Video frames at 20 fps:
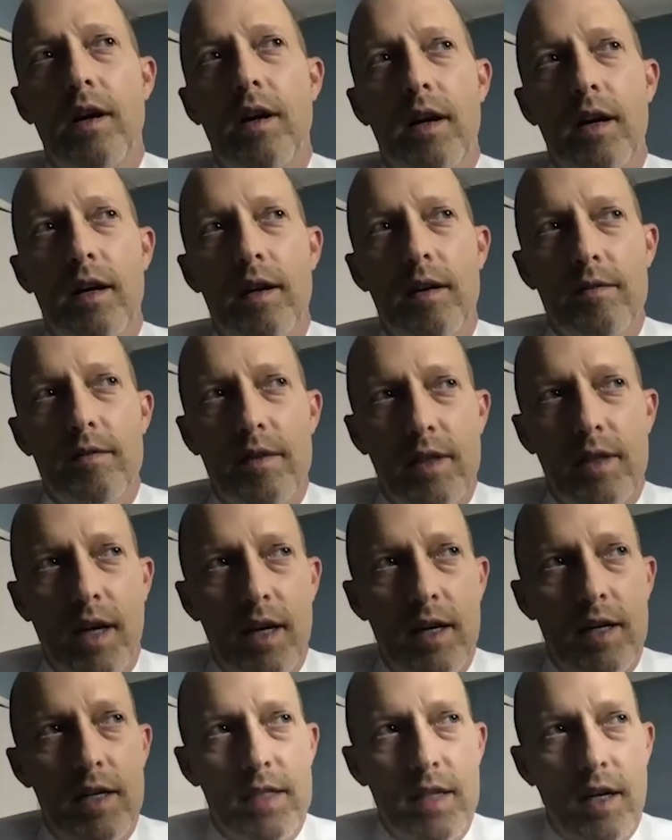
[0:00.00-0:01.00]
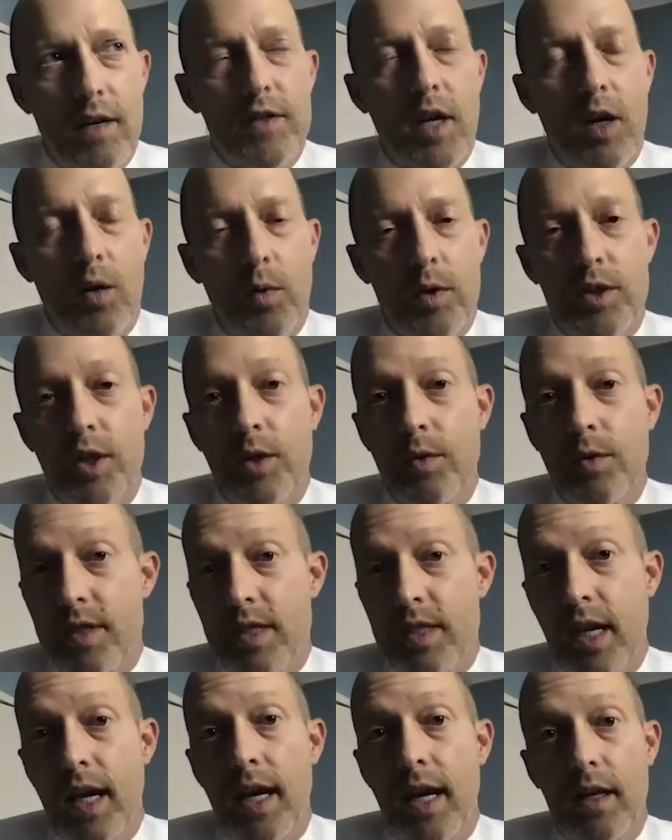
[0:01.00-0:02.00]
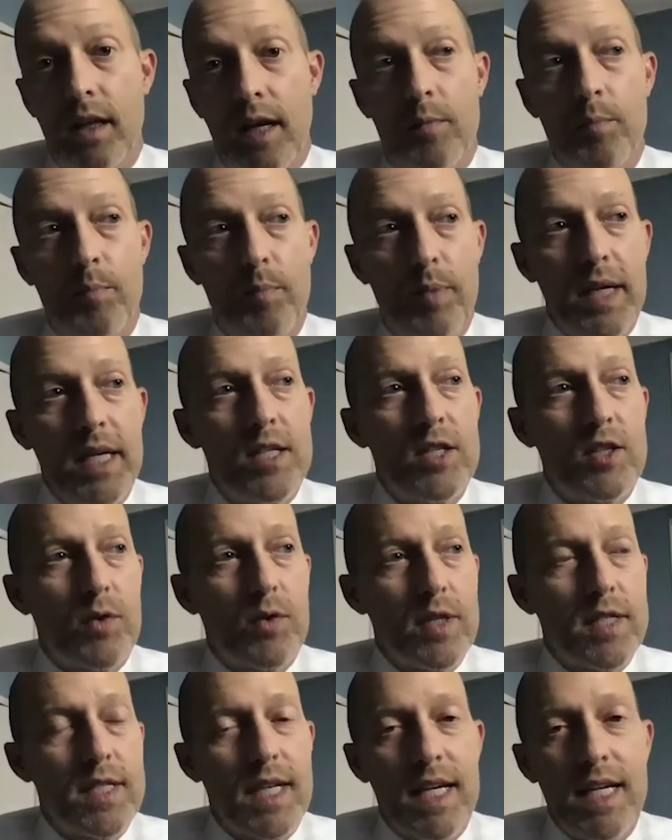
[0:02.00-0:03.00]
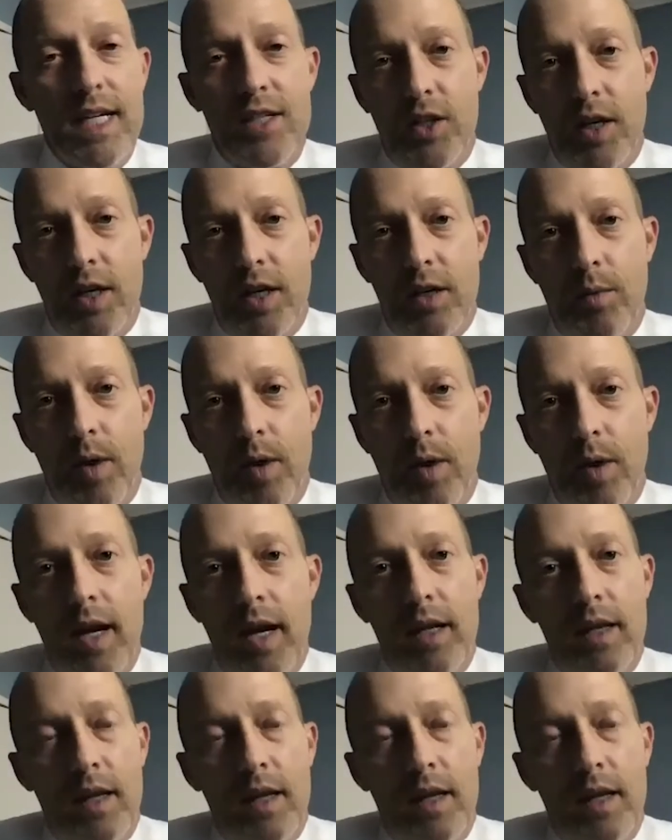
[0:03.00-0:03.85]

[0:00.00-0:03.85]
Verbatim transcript: uh, uh kind of to dovetail on what you were saying, like be strategic, right?